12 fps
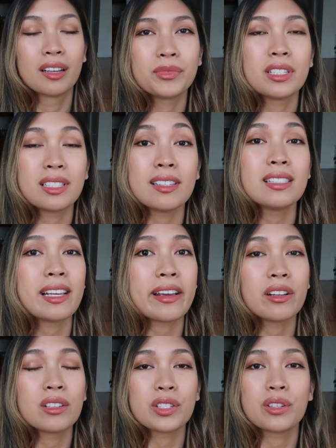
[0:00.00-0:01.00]
This
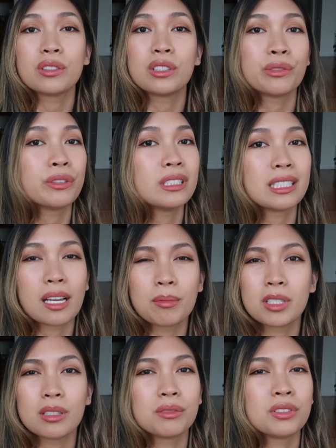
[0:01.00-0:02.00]
entails your different
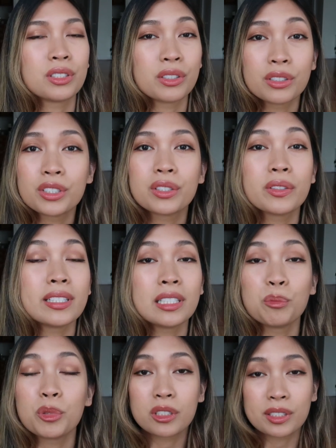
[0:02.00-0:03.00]
types of surgeries
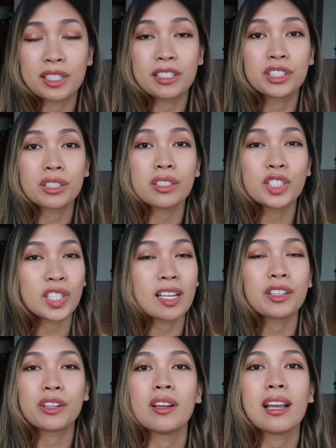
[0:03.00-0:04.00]
and procedures
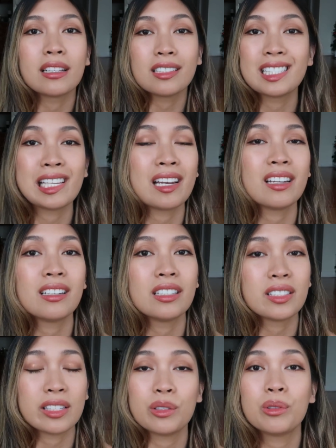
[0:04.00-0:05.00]
and your anesthetic
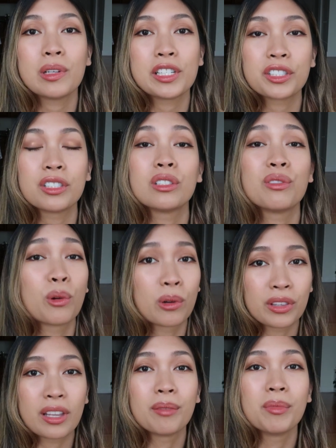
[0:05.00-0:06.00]
considerations for
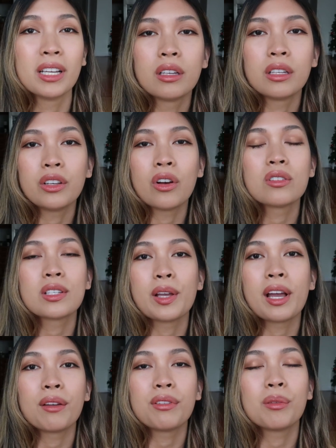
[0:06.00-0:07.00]
them. You also
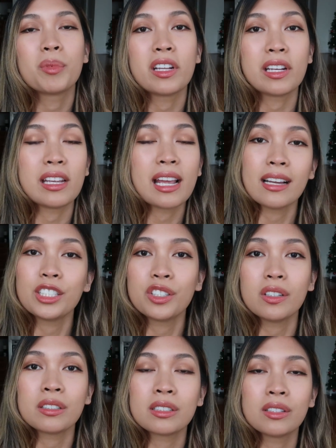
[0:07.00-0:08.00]
have your
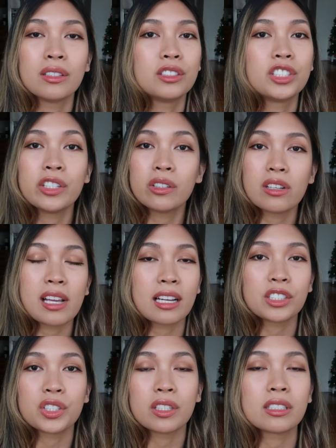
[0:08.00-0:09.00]
pediatrics,
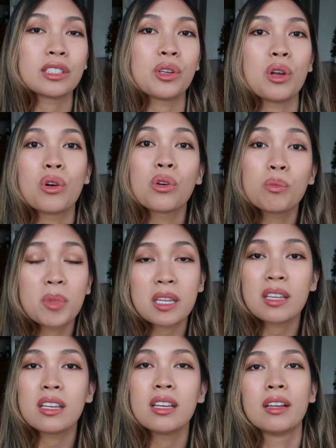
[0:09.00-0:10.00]
geriatrics,
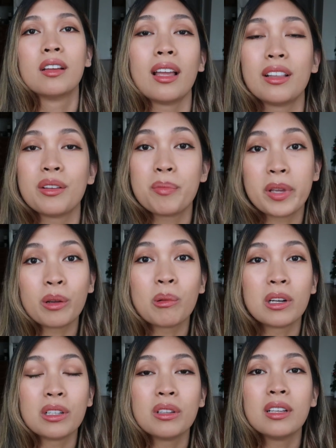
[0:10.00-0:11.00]
OB, and a big
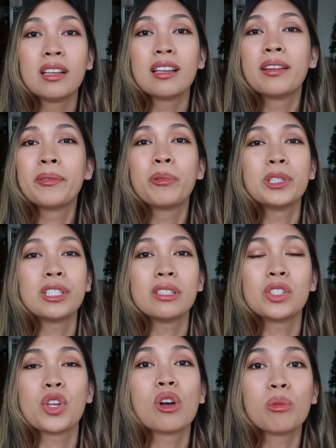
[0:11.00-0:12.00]
one, which
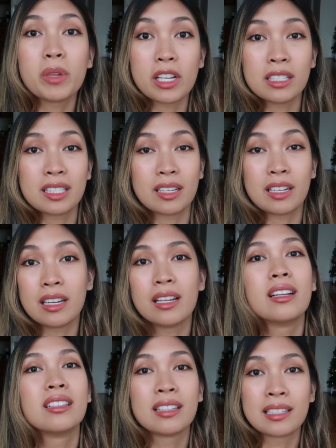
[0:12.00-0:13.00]
is obesity
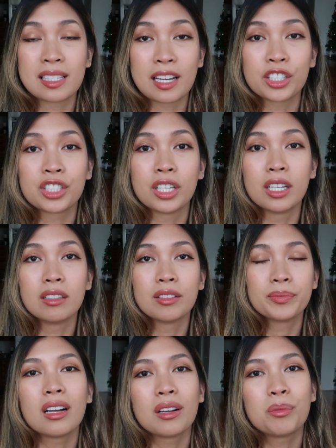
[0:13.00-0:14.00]
in this section.
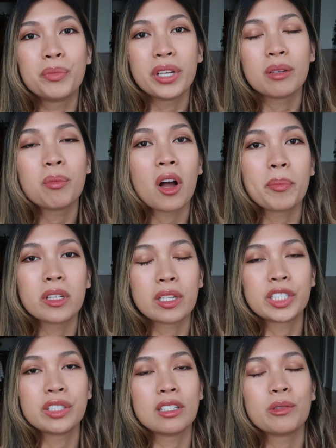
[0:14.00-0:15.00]
A big
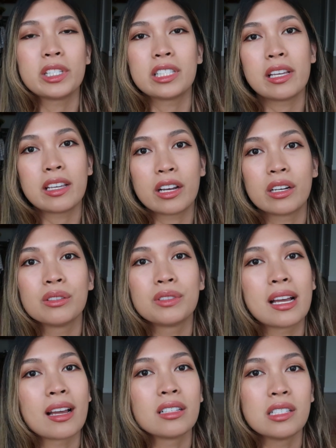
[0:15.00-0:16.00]
population that we take care of
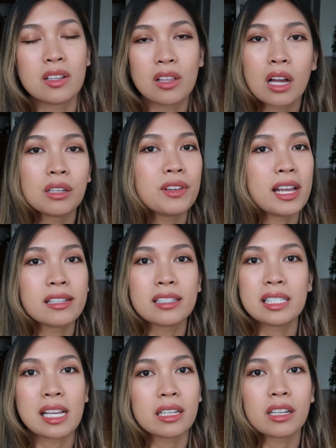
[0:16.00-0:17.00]
that has a lot of
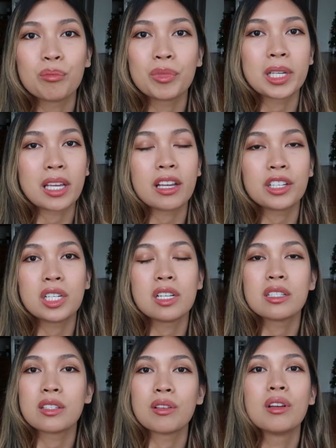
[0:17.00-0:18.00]
anesthetic
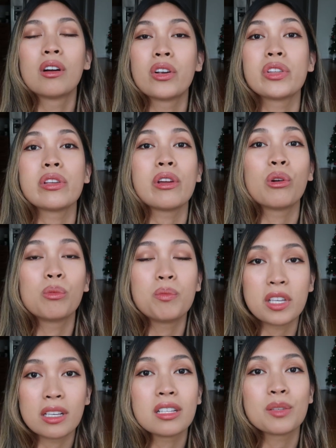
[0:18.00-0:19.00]
implications are the
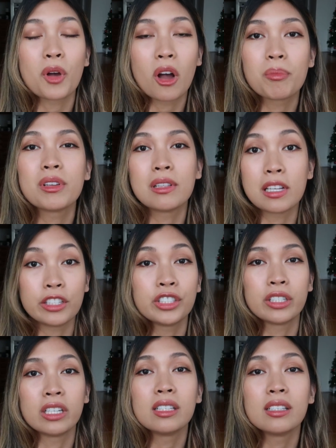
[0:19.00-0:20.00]
obese
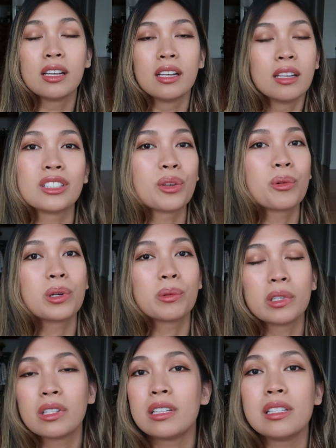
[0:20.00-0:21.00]
population. So we
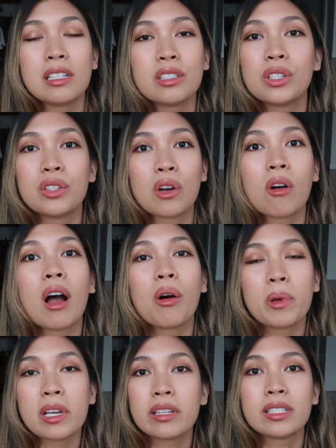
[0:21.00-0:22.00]
really need to know how
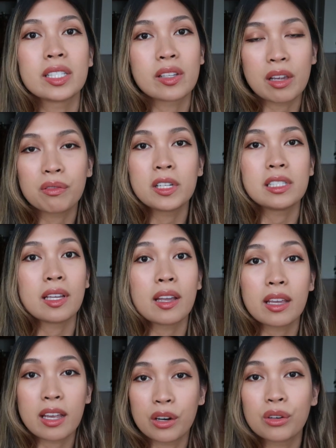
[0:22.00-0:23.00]
we can safely
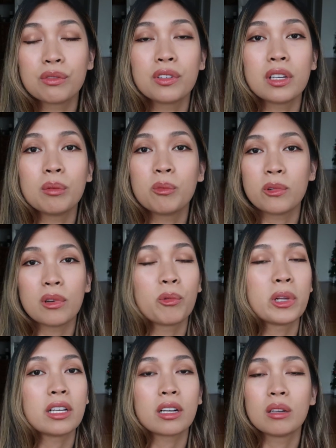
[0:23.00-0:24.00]
take care of them
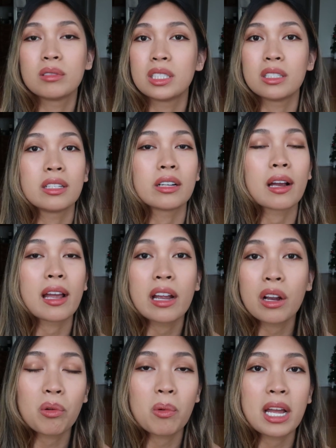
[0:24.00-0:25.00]
when it comes to their
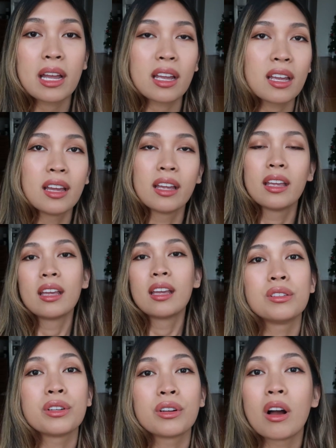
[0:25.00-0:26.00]
airway,
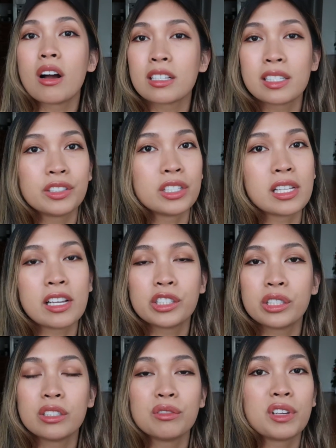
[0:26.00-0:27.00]
their
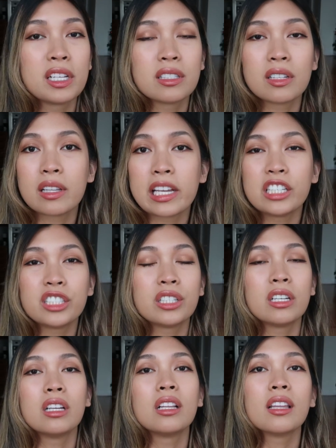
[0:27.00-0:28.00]
oxygenation and
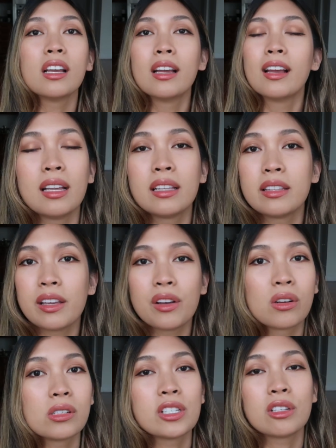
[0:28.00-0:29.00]
ventilation, and they
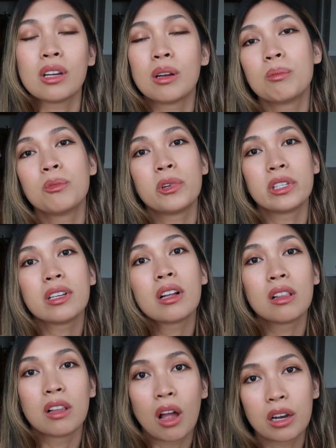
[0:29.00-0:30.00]
also come with a
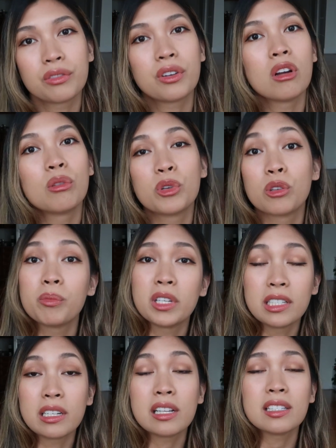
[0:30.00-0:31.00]
lot of
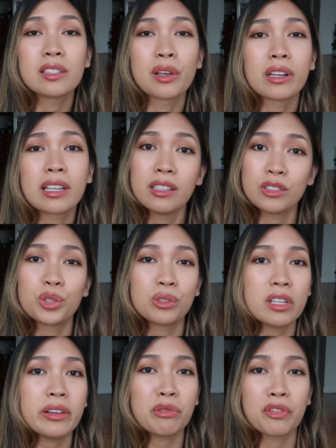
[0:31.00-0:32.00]
comorbidities that can
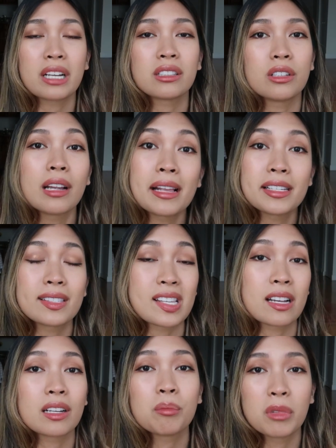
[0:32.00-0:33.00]
truly affect our
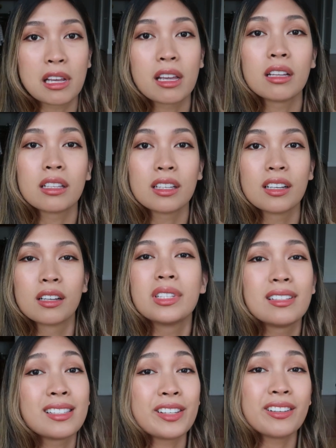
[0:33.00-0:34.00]
anesthetic plan.
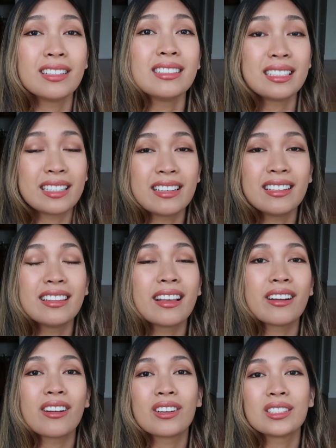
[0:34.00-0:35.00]
As you can see,
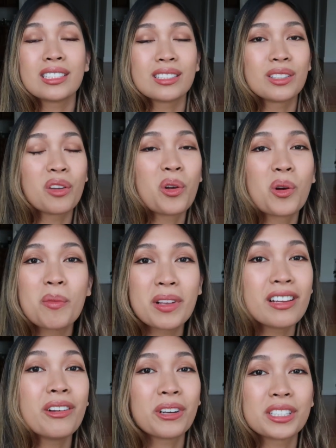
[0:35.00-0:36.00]
there are so
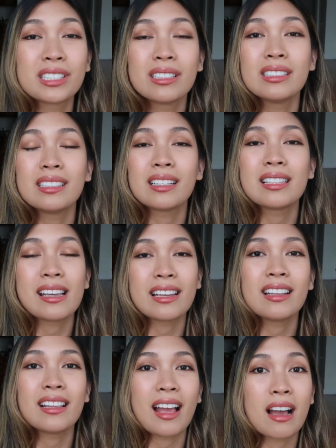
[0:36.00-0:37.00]
many questions that they
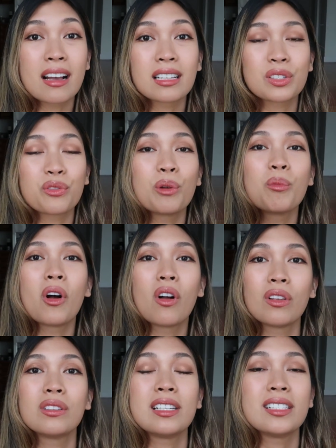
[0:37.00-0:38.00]
can ask from
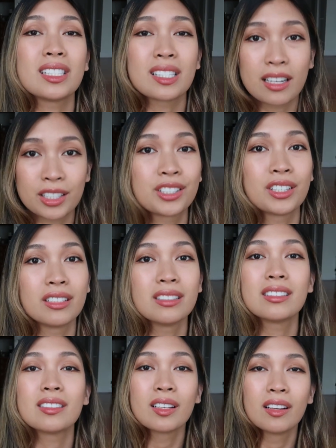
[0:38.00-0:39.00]
all of these
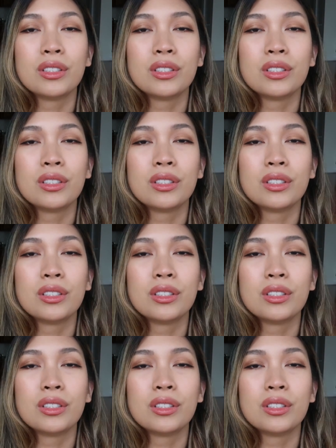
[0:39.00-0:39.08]
sections.